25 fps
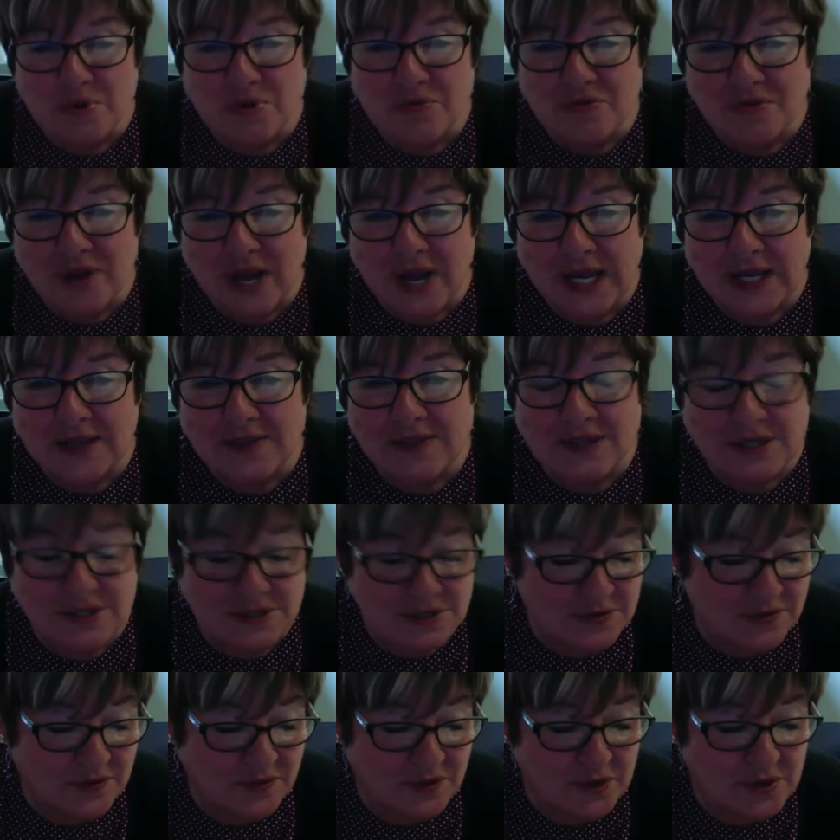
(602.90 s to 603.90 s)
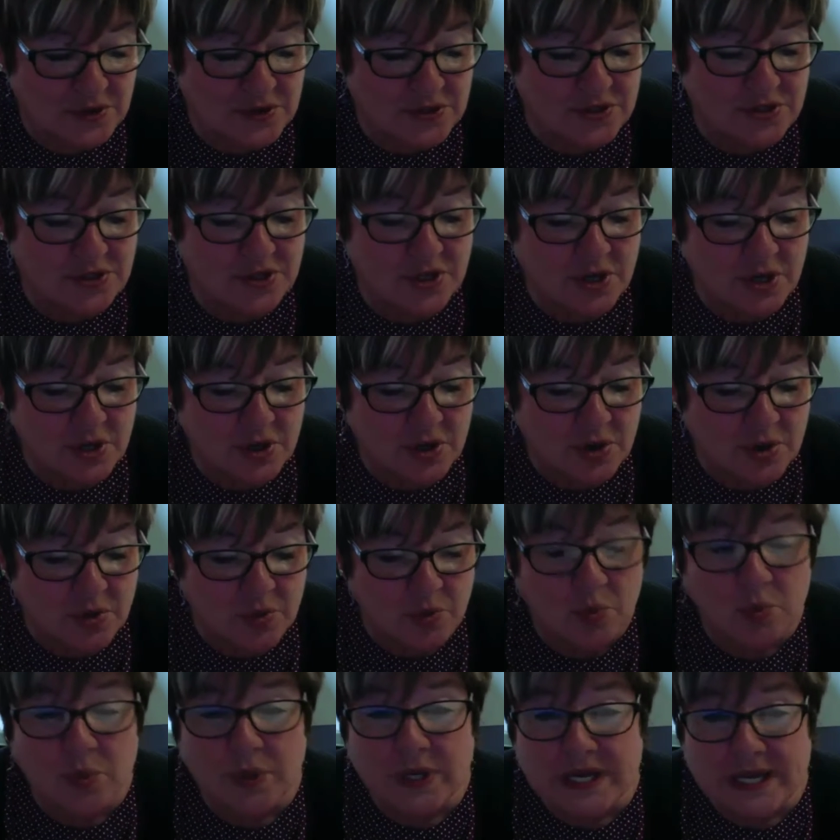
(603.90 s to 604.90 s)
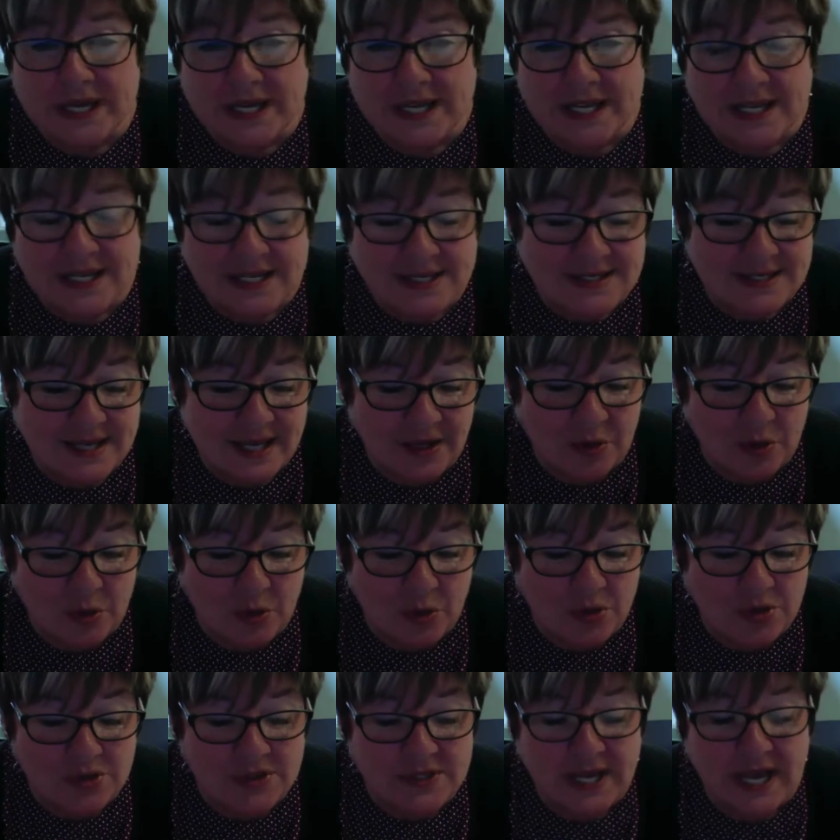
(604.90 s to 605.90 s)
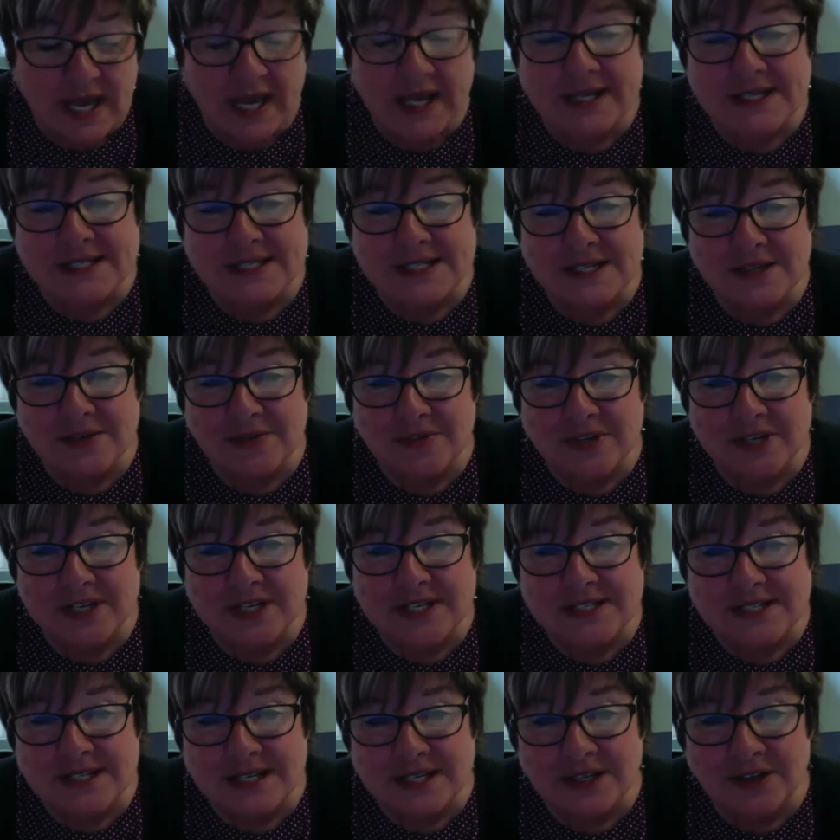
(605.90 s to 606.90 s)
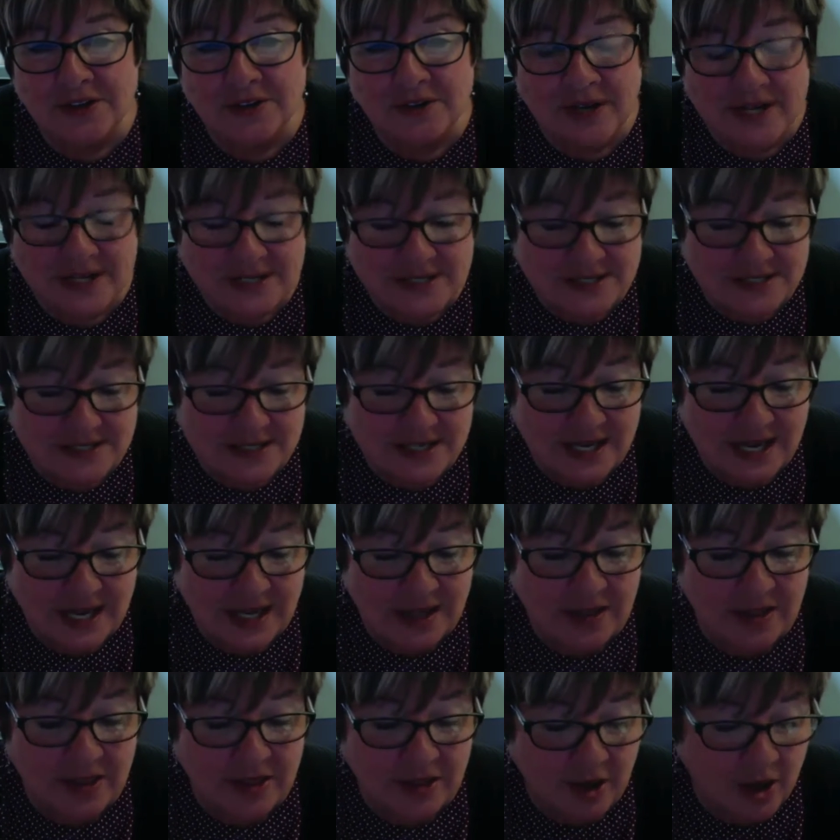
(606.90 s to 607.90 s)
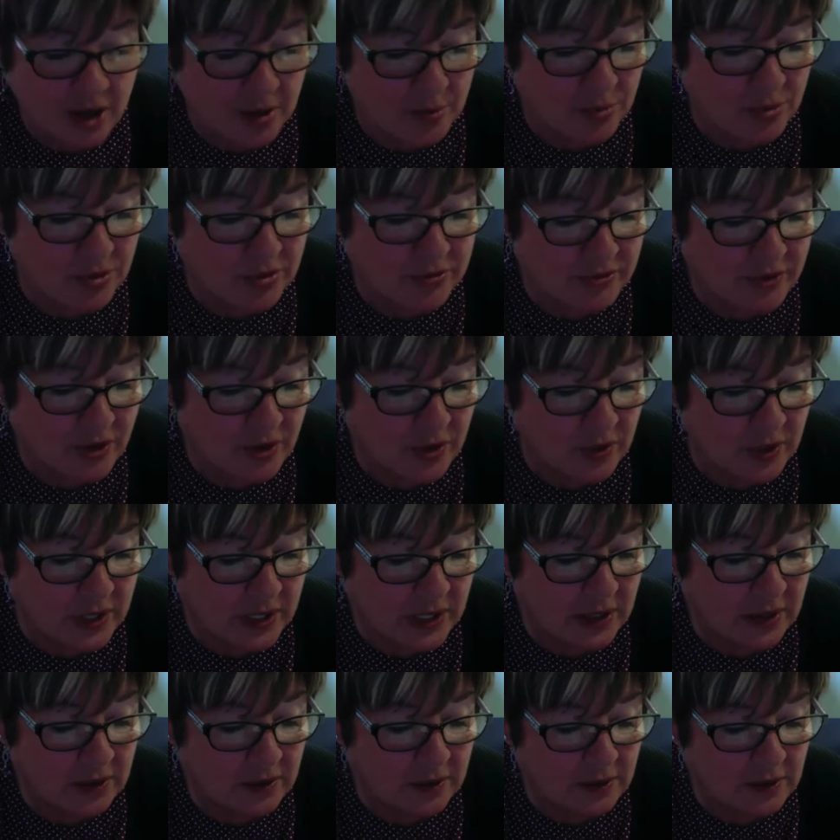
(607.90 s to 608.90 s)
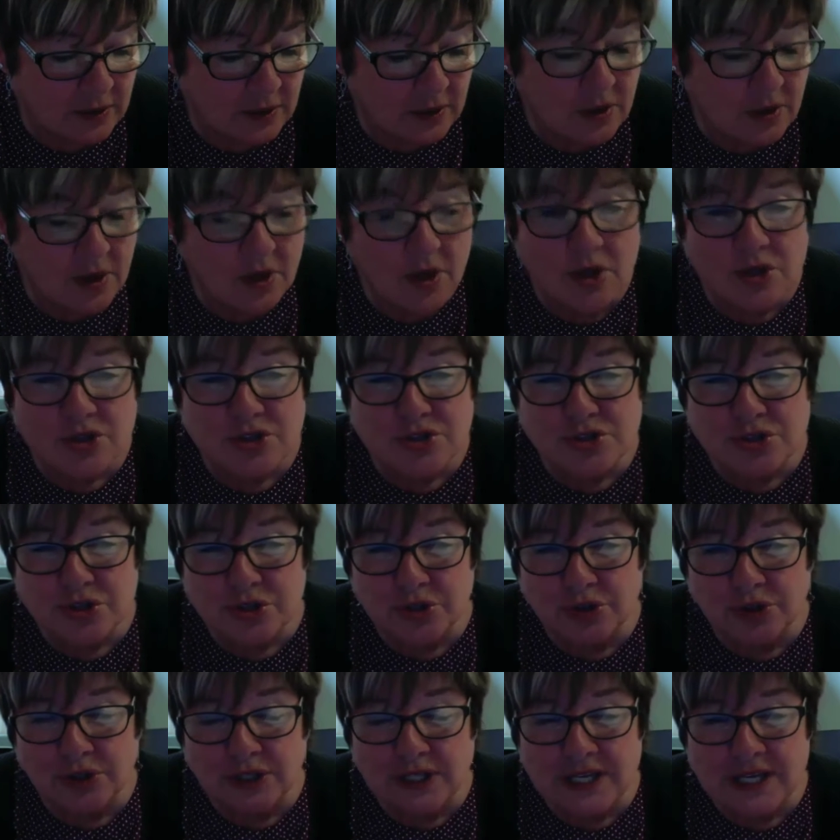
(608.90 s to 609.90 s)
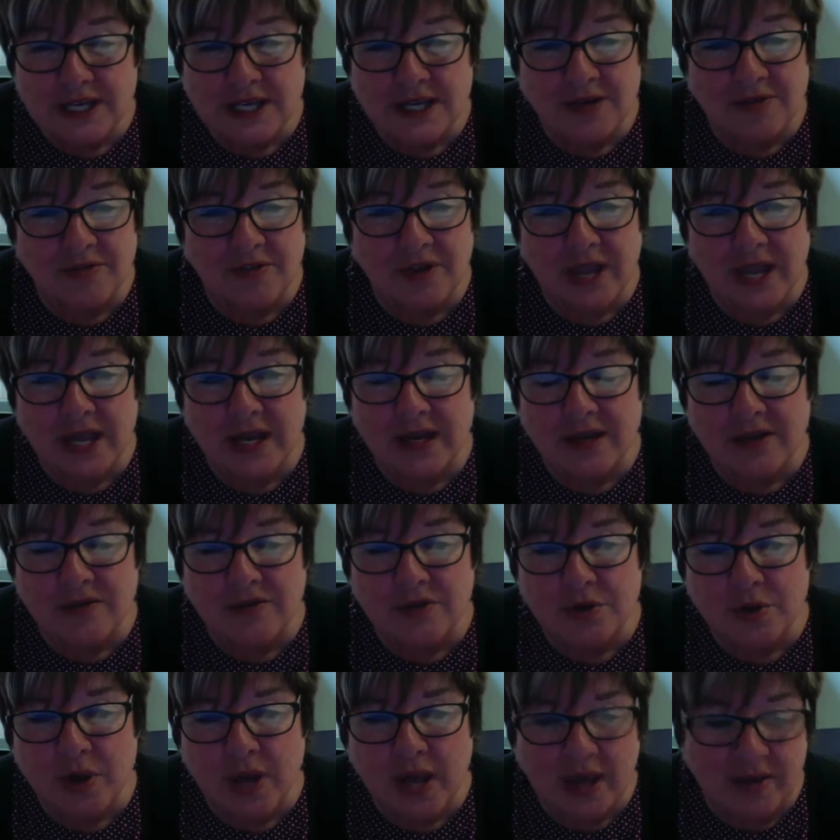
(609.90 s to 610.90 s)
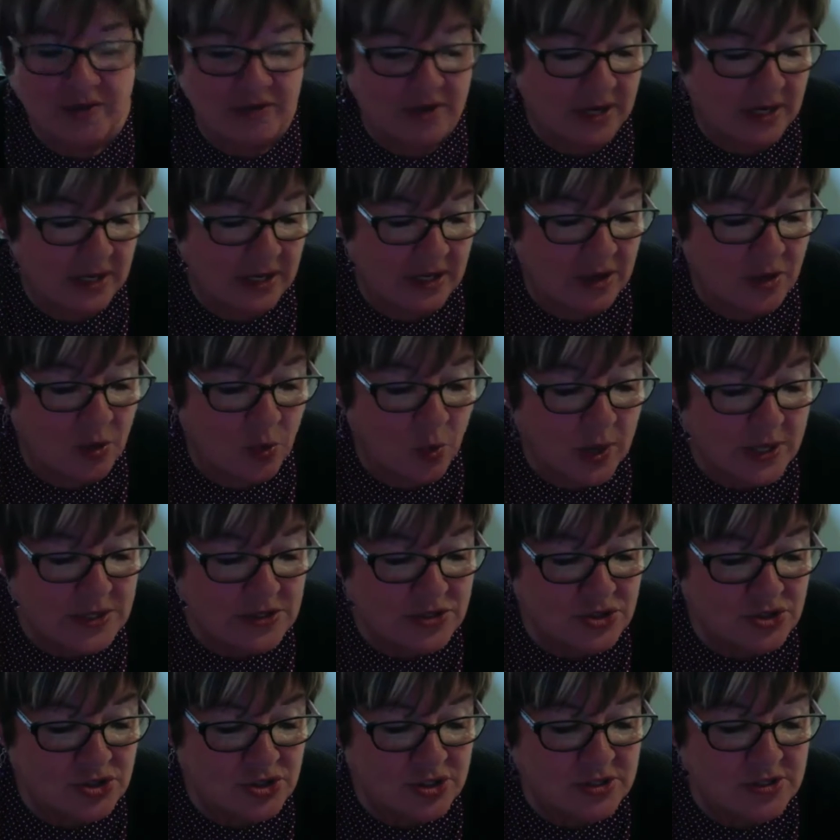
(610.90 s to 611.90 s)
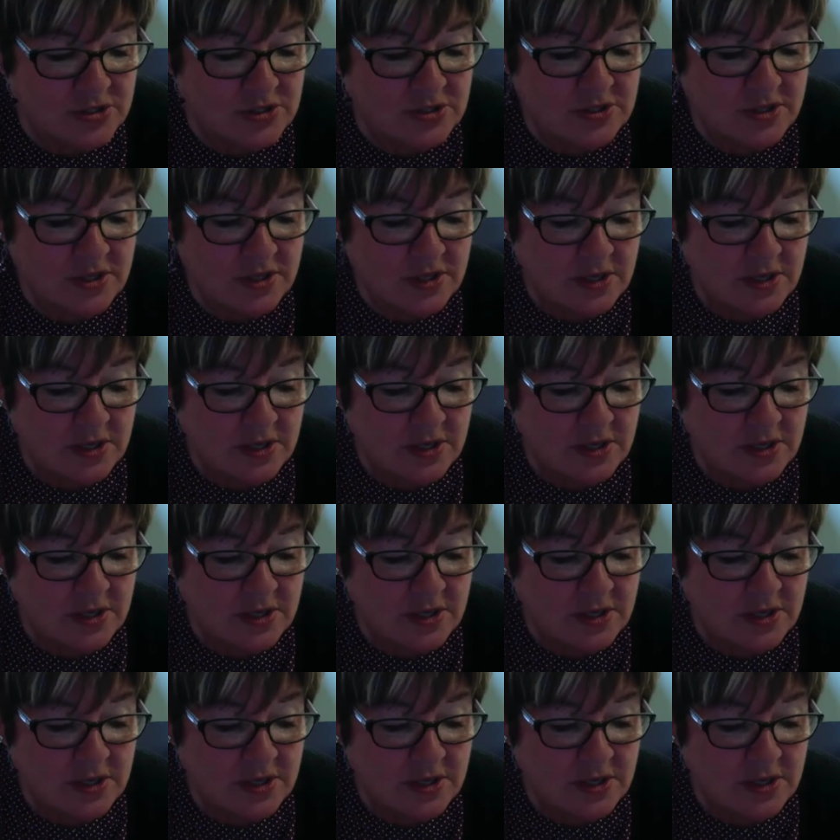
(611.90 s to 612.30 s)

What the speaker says: you find these first readings and course activities interesting and thought-provoking. Certainly, if any of you have any questions,